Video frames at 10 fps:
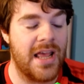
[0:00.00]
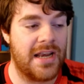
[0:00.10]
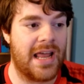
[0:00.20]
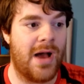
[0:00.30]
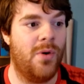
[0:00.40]

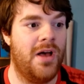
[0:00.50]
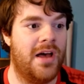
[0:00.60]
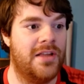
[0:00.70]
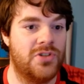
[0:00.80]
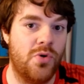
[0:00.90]
Now,
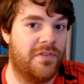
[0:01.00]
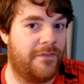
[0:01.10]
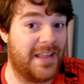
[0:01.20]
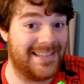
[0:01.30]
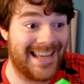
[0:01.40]
2 of the
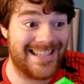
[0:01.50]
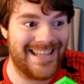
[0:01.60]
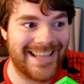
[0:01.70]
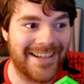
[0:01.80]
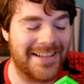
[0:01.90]

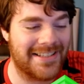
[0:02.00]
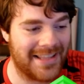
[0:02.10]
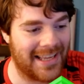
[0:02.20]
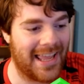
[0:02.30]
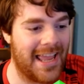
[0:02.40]
fantastic cards
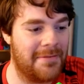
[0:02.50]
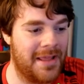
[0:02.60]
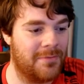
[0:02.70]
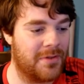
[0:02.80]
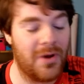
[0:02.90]
that came
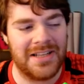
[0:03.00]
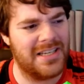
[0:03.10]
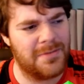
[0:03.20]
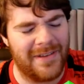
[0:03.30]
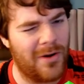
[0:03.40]
in with,
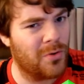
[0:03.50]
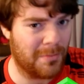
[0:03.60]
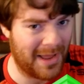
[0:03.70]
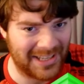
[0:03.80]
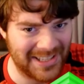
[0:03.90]
actually, to be all the
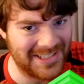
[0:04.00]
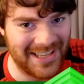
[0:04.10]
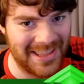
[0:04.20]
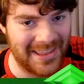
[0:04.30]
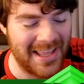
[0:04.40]
mannequins
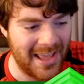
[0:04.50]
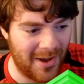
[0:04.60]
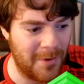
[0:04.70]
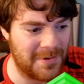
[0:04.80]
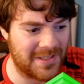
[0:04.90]
in
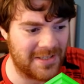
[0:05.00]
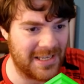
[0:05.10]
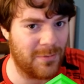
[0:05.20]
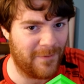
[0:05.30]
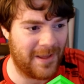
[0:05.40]
Opus
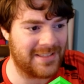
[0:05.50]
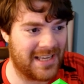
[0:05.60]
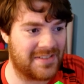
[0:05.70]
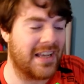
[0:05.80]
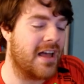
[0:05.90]
13 were
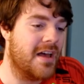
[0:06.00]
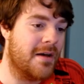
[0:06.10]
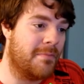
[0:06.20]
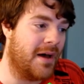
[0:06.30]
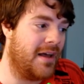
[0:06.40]
fantastic,
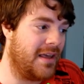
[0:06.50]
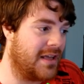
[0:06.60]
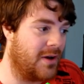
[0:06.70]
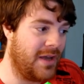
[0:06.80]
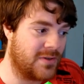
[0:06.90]
but, you
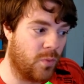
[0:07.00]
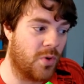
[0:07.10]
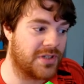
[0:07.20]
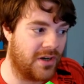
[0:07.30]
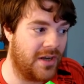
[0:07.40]
know, it's
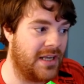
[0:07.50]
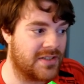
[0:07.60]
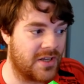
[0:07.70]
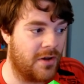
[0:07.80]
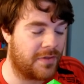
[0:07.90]
water lightning,
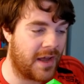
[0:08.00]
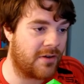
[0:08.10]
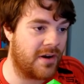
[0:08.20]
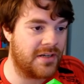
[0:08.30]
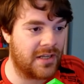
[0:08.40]
so
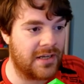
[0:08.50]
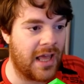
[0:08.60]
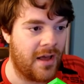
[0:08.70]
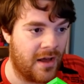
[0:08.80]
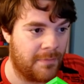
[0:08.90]
Thancred could
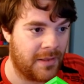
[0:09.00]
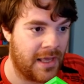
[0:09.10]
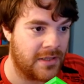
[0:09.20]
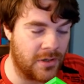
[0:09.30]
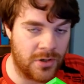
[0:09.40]
get
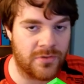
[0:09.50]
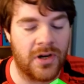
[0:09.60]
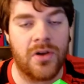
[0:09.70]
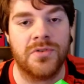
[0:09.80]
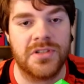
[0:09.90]
play Delusionary
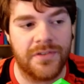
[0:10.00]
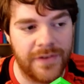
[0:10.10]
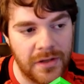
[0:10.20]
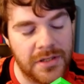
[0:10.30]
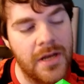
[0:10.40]
Knight onto the
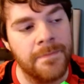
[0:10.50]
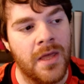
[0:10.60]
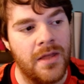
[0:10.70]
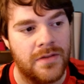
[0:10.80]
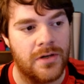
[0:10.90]
field.
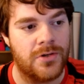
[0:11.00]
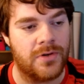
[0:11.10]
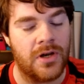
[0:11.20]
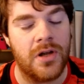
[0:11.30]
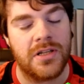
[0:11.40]

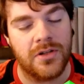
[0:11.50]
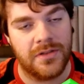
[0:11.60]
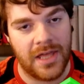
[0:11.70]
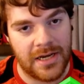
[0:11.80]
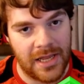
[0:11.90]
Delusionary Knight could
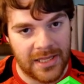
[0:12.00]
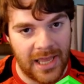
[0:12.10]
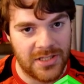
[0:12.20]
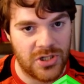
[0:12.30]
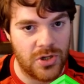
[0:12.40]
then
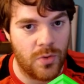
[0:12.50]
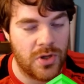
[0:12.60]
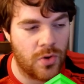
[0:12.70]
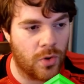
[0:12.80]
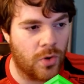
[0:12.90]
get you
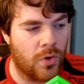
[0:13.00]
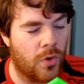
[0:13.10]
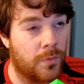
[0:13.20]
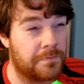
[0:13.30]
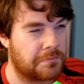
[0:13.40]

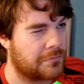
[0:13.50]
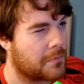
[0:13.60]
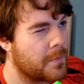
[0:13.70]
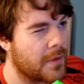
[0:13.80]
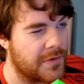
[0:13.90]
your
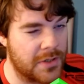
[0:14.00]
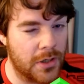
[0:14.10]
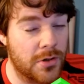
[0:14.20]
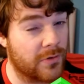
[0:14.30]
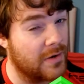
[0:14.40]

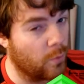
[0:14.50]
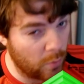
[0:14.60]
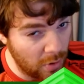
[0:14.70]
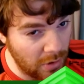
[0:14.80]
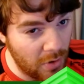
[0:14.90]
Delusionary
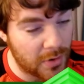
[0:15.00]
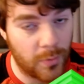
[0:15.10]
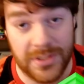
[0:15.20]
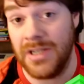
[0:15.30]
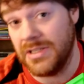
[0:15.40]
Warlock,
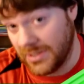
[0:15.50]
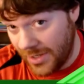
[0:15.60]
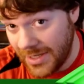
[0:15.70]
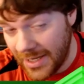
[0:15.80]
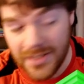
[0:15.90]
which is
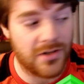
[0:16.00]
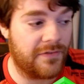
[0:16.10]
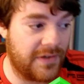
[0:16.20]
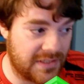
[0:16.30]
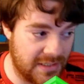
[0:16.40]
lightning, so it
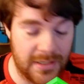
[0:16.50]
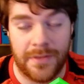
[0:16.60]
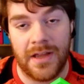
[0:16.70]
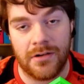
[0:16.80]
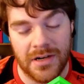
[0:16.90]
fits into
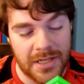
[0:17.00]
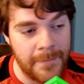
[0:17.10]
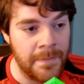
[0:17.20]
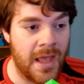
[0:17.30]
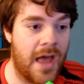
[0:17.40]
Thancred,
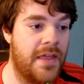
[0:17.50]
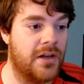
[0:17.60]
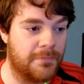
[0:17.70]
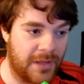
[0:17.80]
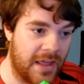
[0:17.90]
and then you
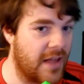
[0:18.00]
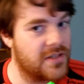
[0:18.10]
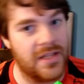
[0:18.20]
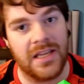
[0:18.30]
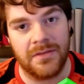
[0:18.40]
can play that to
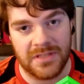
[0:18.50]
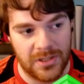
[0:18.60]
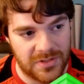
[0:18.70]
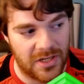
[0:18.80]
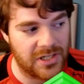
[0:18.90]
then continue
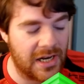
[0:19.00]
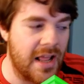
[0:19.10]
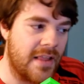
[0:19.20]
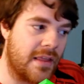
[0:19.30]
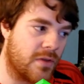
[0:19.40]
searching.
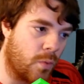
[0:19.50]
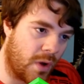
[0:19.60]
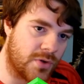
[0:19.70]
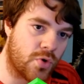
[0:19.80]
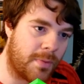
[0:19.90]
Now, the
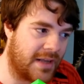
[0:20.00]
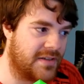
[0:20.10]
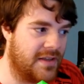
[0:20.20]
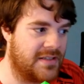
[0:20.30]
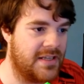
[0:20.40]
one drawback
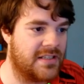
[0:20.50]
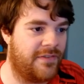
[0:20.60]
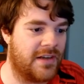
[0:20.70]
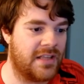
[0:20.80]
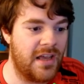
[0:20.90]
to this is the
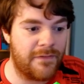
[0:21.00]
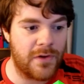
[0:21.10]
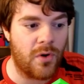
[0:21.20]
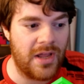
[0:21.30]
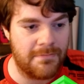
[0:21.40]
fact that if
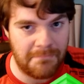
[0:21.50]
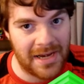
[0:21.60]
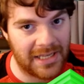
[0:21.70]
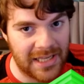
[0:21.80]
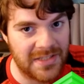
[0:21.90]
you're in
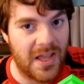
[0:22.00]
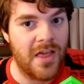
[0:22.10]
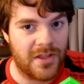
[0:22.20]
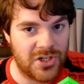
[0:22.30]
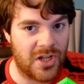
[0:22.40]
mannequins,
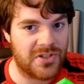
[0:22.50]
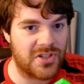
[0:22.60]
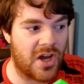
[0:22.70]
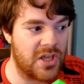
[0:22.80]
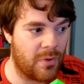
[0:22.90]
the chances
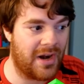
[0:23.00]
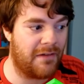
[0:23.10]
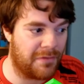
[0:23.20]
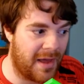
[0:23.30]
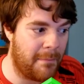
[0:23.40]
are you won't
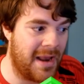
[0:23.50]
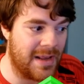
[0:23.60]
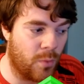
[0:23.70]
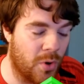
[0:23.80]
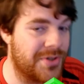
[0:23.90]
have that many
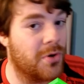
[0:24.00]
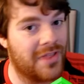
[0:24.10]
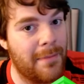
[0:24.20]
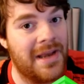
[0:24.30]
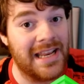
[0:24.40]
water or
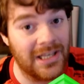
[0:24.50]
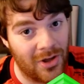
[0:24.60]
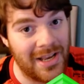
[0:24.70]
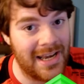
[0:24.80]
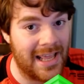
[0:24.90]
that many
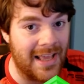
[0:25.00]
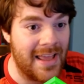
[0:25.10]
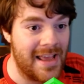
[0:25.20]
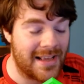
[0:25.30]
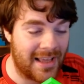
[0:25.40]
lightning
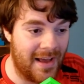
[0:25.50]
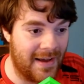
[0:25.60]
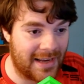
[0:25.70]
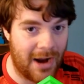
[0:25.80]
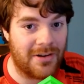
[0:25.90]

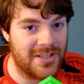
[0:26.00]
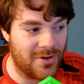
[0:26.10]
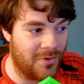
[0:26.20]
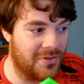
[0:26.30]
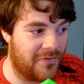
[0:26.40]
characters
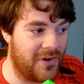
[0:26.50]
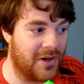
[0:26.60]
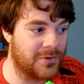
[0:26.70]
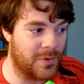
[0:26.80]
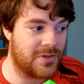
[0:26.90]
on the
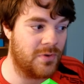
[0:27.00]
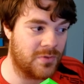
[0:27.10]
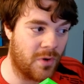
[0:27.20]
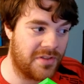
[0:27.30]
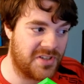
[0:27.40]
field, which is
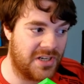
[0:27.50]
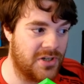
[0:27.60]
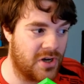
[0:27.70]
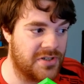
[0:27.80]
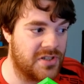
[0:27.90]
what
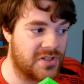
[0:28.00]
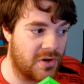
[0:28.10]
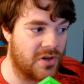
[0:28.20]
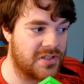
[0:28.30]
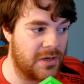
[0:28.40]
synergizes so
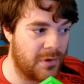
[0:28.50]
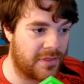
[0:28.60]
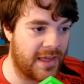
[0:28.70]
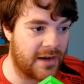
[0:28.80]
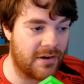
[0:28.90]
nicely with
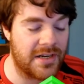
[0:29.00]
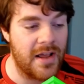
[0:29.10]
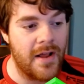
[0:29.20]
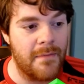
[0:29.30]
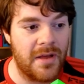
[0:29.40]
Thancred.
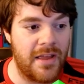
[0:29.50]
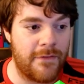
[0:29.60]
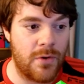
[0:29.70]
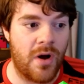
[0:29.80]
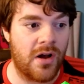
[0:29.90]
But if
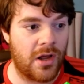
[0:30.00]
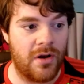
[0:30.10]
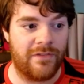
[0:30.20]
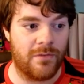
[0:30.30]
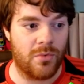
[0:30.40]
you are
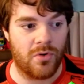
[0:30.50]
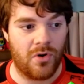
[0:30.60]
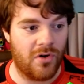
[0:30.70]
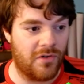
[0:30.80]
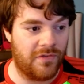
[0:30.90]
going for more
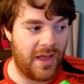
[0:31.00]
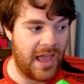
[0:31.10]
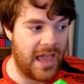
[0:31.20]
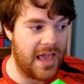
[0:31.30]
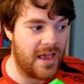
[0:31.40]
of
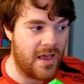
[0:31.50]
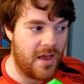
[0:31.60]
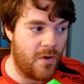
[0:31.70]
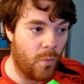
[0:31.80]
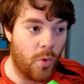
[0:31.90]
a
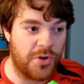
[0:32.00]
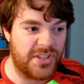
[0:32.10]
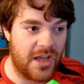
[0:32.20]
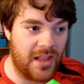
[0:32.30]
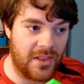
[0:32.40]

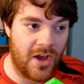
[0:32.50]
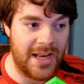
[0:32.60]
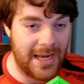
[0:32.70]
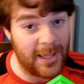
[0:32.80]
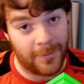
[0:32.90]
water
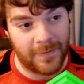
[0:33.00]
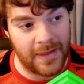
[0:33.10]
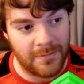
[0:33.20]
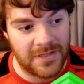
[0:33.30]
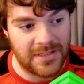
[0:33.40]
lightning
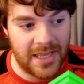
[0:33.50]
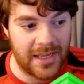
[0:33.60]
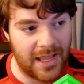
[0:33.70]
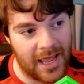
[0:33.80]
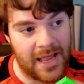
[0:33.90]
themed
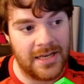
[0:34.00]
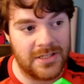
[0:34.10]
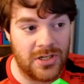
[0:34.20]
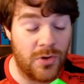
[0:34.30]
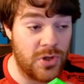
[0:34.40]
deck,
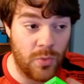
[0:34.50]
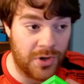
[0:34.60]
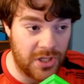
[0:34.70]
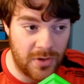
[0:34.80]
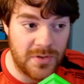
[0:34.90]
and you know you want
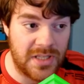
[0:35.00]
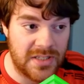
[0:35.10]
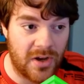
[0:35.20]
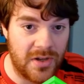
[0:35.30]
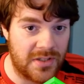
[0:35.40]
to use these
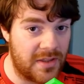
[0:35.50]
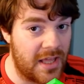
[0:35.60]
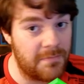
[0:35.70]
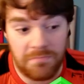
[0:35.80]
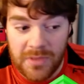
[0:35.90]
guys,
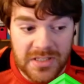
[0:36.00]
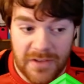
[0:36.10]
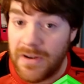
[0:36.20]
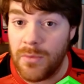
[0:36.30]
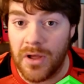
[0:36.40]
then it's
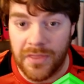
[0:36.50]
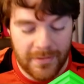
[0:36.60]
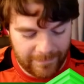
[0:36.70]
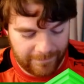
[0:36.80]
definitely worth it.